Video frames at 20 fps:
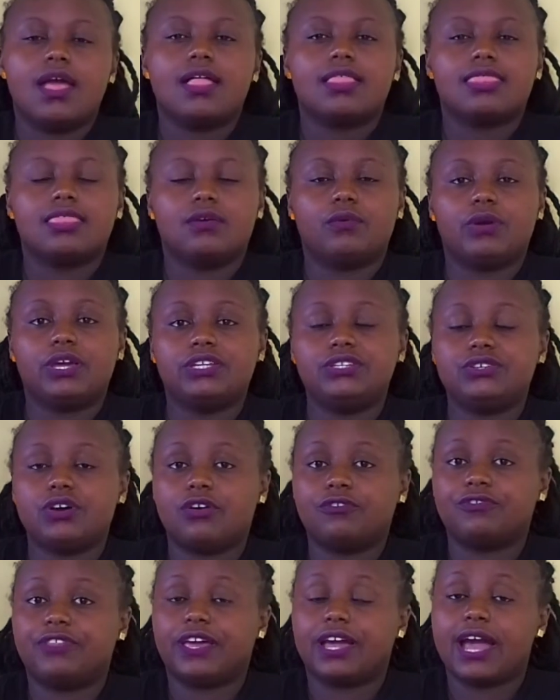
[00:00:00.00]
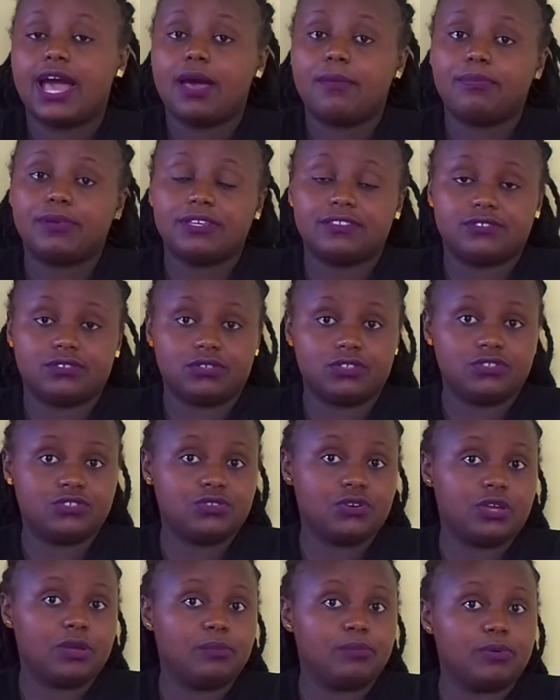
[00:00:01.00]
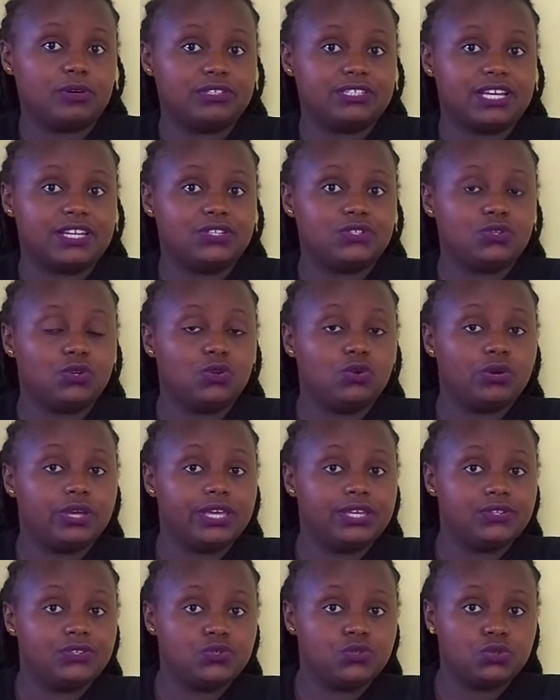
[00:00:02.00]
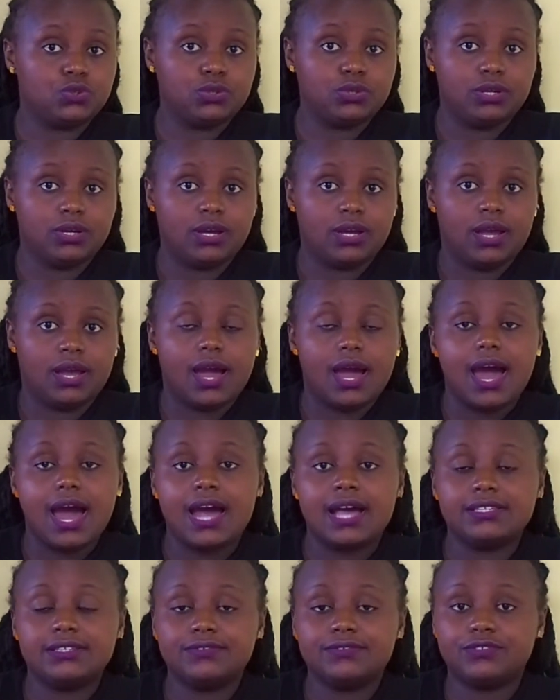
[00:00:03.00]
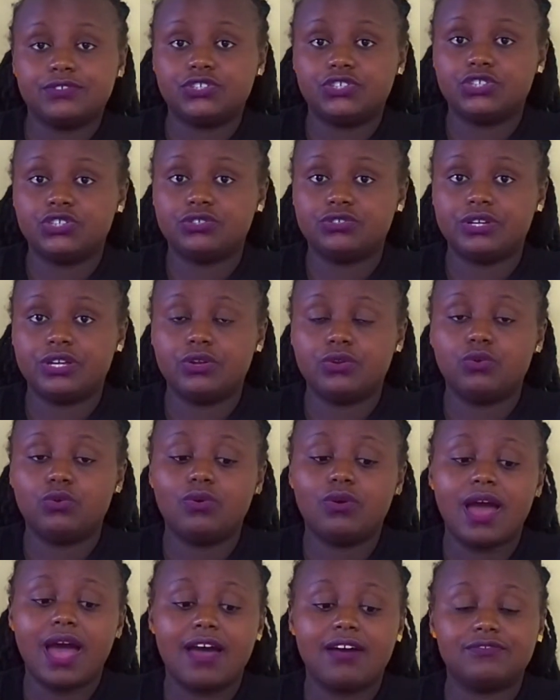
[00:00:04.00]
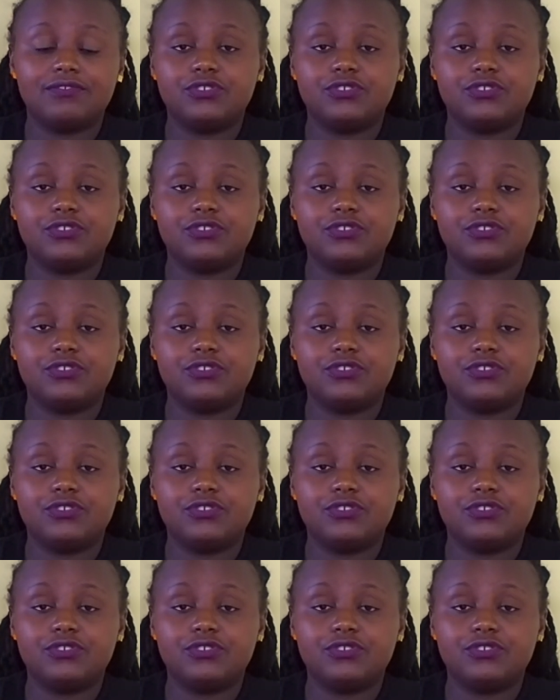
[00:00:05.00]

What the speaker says: The weight of the cup is also important to look into. As for children who have